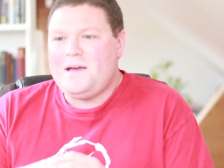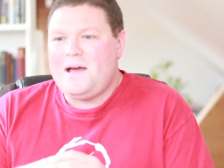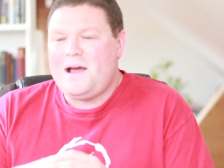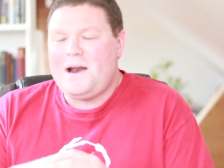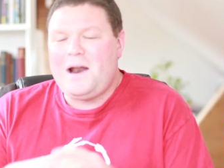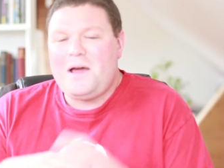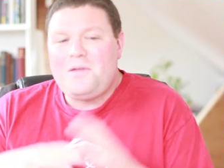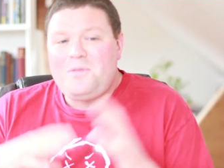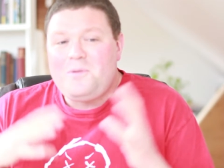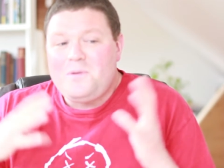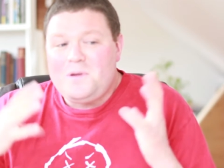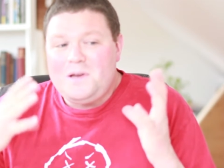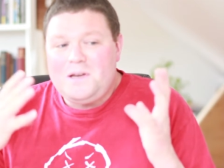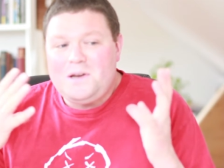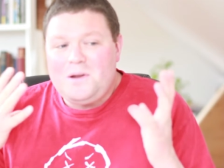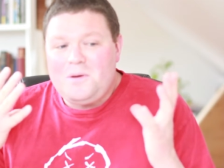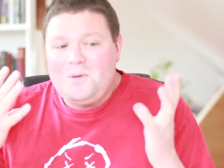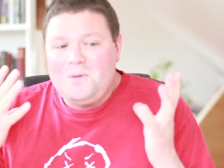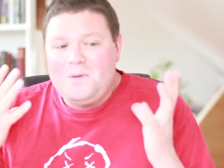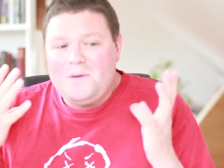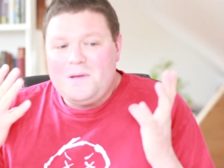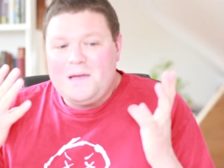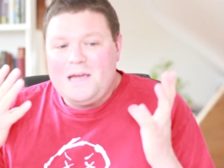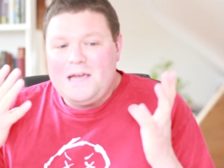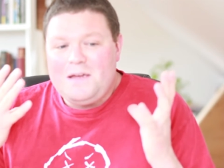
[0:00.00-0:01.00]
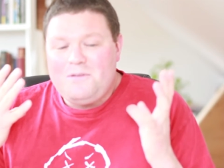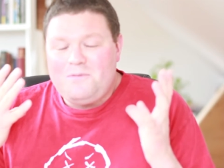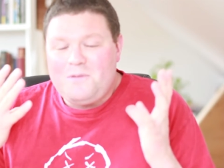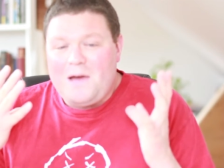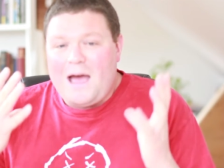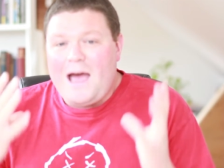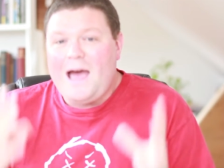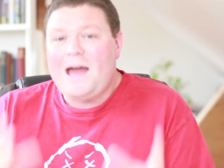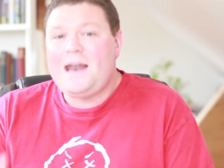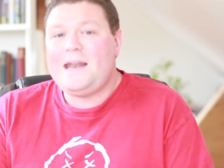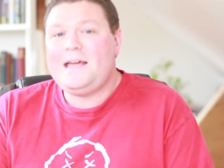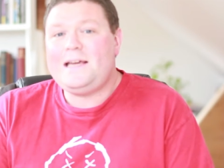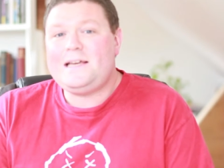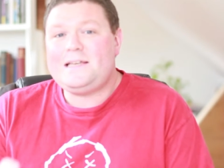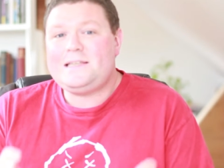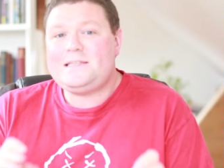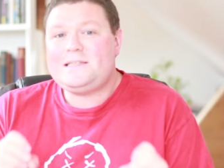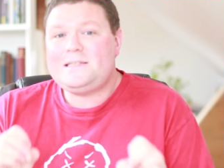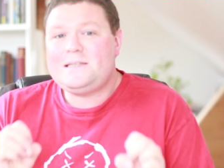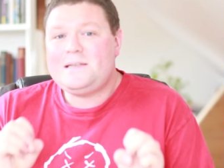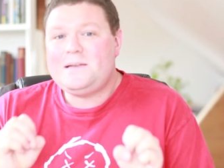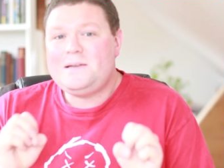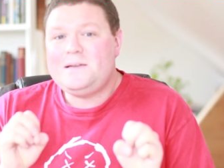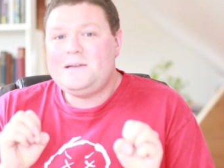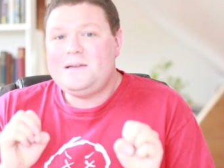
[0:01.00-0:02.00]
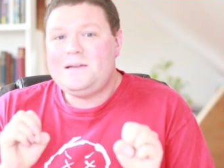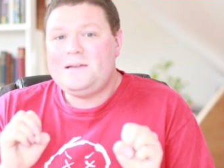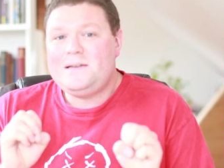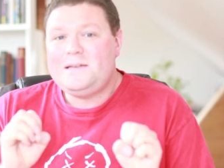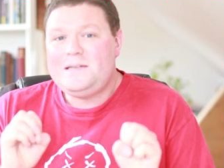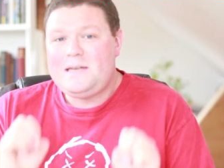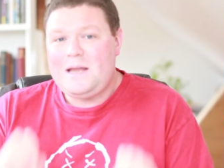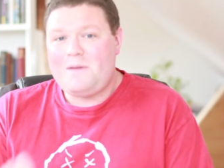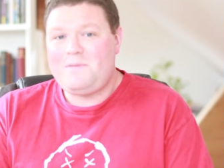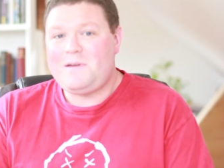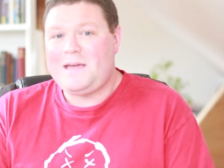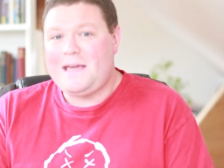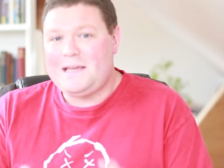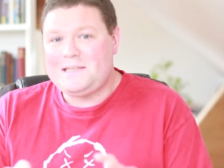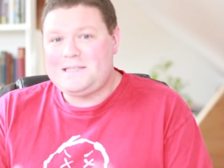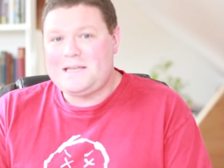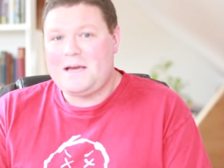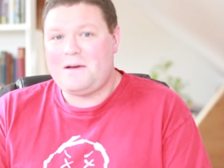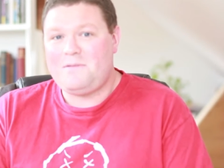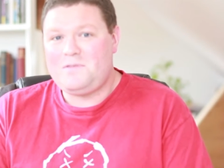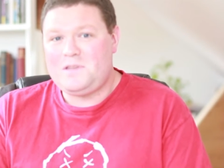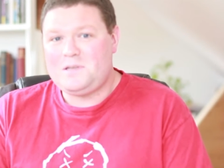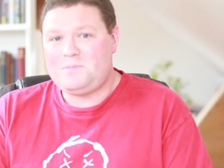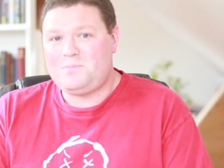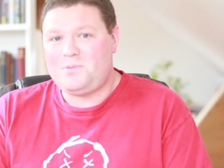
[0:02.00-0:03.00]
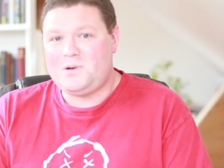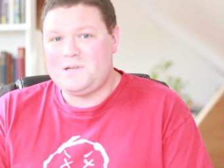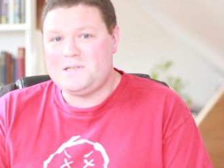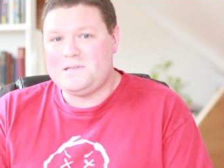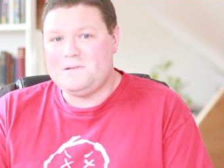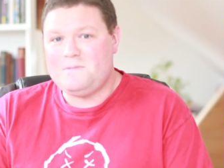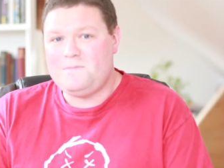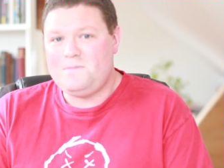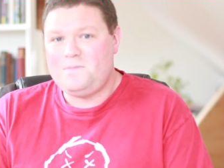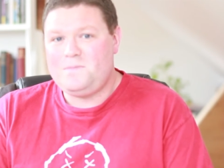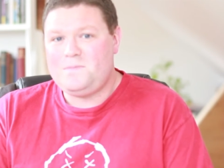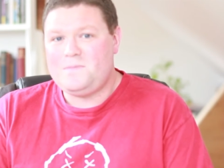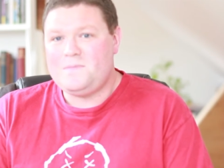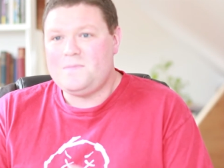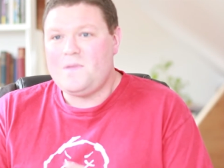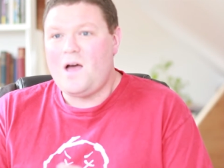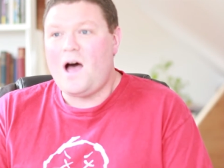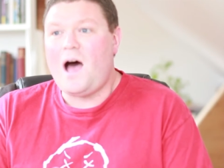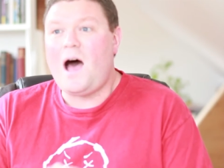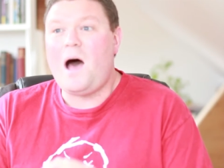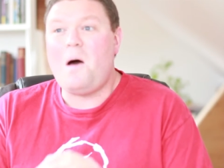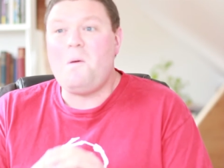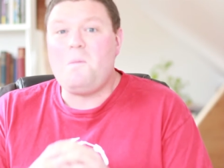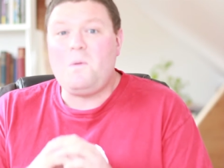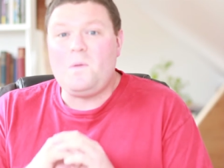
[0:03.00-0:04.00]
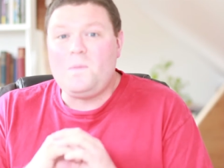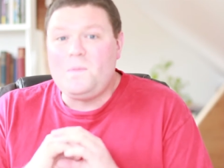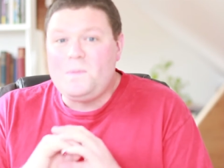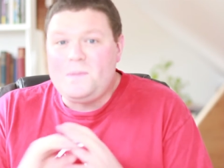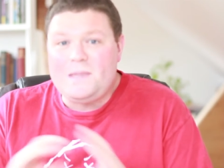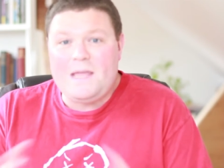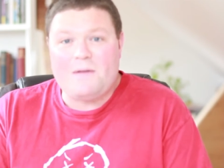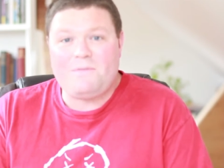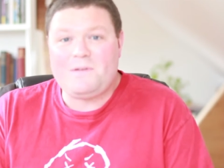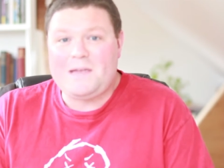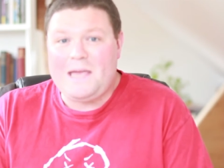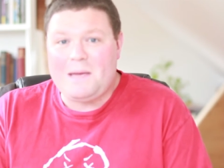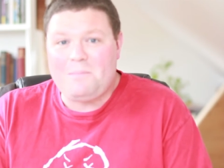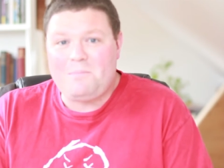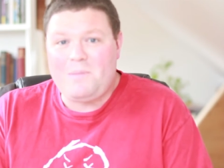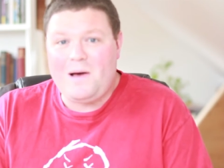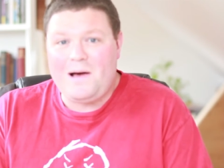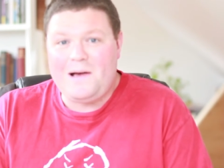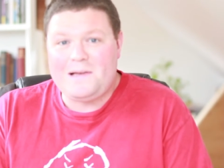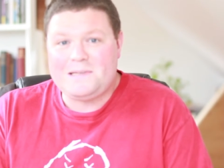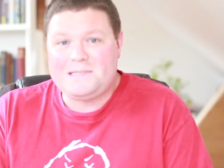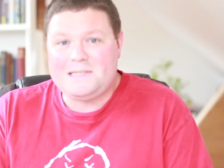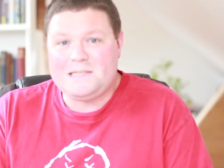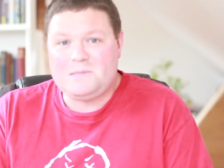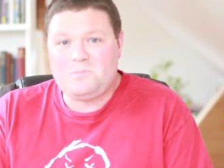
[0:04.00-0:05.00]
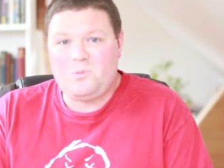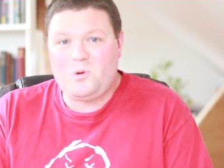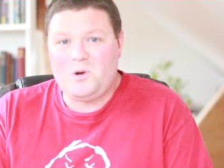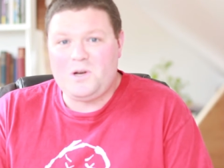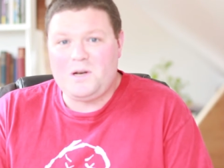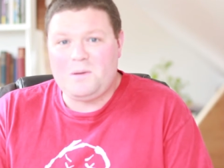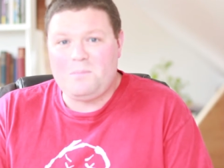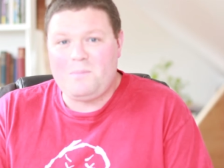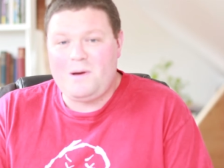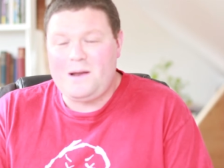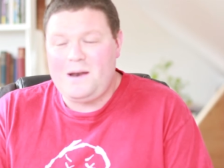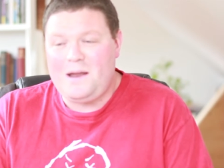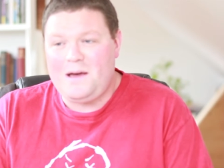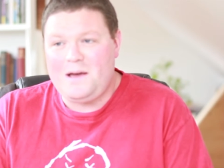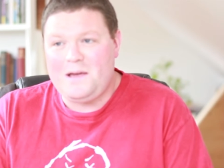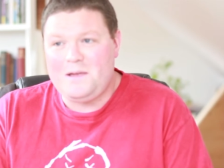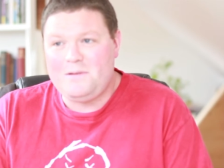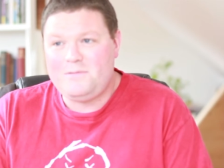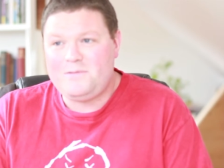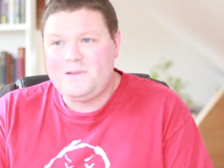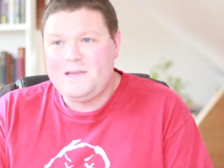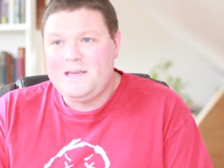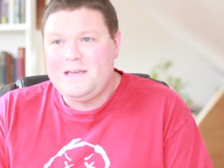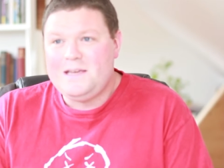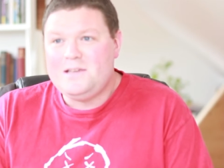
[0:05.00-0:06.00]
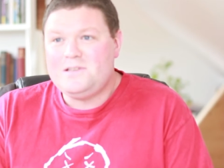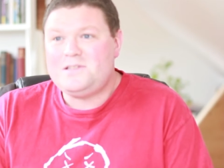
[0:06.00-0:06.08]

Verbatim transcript: And I thought, you know, if Alex never gets out of this prison, I will never get past this point in my life.